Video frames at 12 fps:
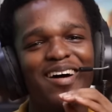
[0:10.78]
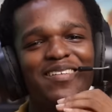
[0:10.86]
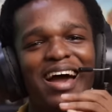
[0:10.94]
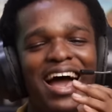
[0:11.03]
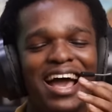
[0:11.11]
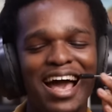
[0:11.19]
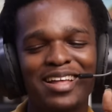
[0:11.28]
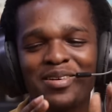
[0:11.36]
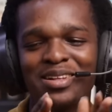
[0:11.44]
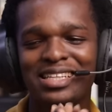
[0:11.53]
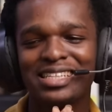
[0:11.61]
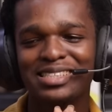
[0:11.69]
I, I
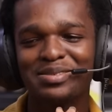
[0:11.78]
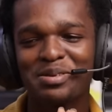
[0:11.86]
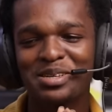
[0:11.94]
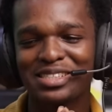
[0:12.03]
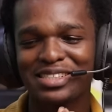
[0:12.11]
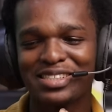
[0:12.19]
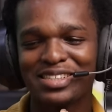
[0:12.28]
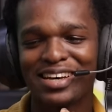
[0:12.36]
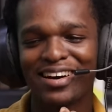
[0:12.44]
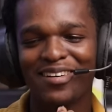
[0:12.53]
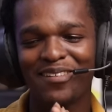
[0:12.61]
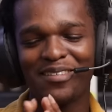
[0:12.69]
thought this was,
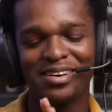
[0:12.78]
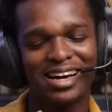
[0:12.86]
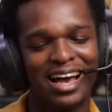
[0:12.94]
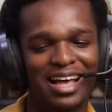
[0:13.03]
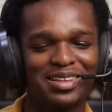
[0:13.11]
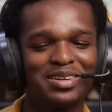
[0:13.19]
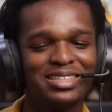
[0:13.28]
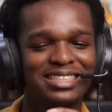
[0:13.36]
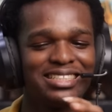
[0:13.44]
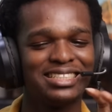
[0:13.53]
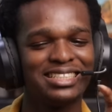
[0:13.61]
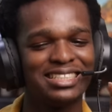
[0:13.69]
I
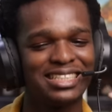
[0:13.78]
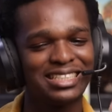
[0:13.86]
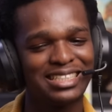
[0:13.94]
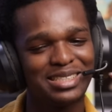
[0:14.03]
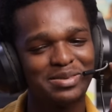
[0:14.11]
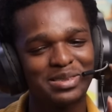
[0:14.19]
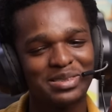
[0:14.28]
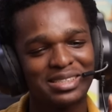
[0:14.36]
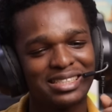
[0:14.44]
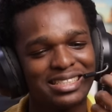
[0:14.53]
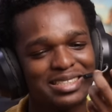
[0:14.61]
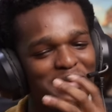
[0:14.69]
thought the Gen Z was
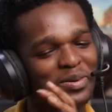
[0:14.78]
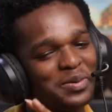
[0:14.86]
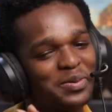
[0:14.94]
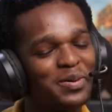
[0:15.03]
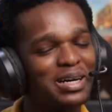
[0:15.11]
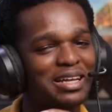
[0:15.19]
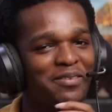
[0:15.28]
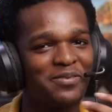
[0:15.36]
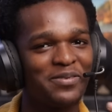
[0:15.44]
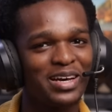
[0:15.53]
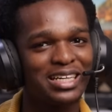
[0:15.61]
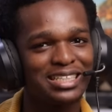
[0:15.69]
the only one
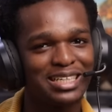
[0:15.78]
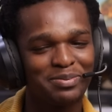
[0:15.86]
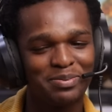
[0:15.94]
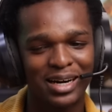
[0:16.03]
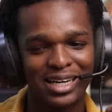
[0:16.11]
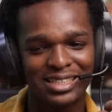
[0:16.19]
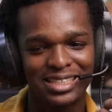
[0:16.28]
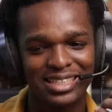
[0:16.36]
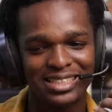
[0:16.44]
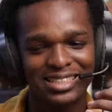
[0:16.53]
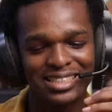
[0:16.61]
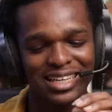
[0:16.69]
affected by
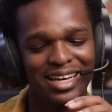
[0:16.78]
this.